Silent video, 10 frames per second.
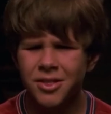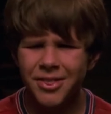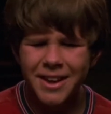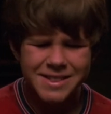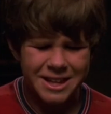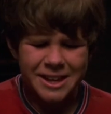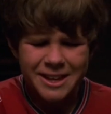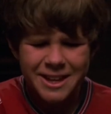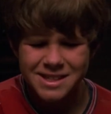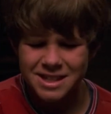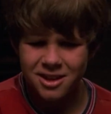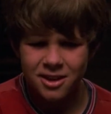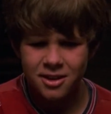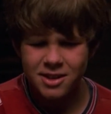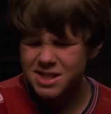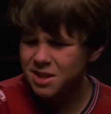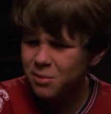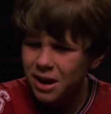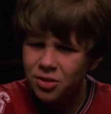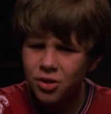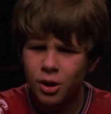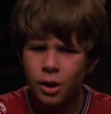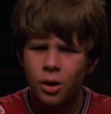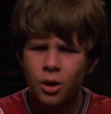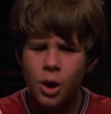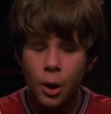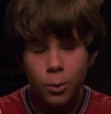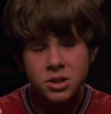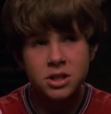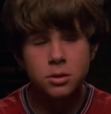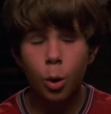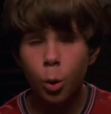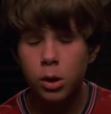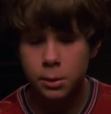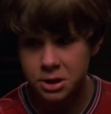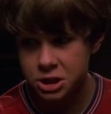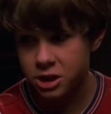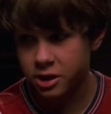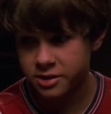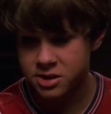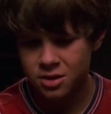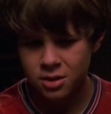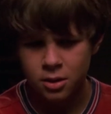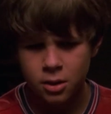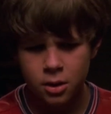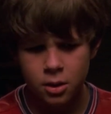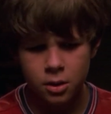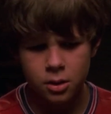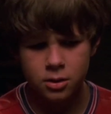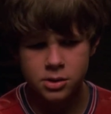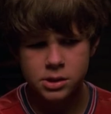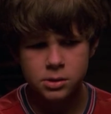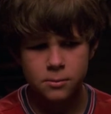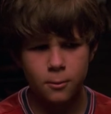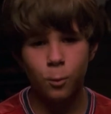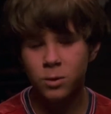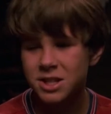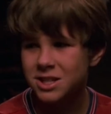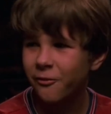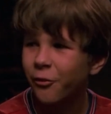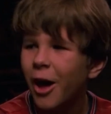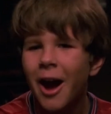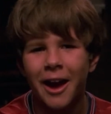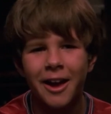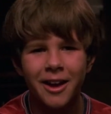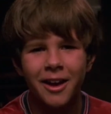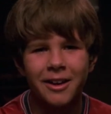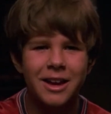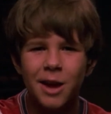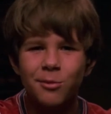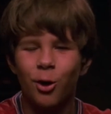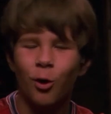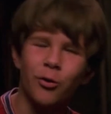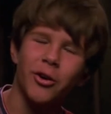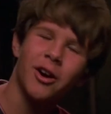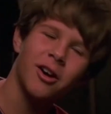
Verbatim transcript: That's easy. Samantha, which is totally beat Jeannie's. Because witches can fly. Game over.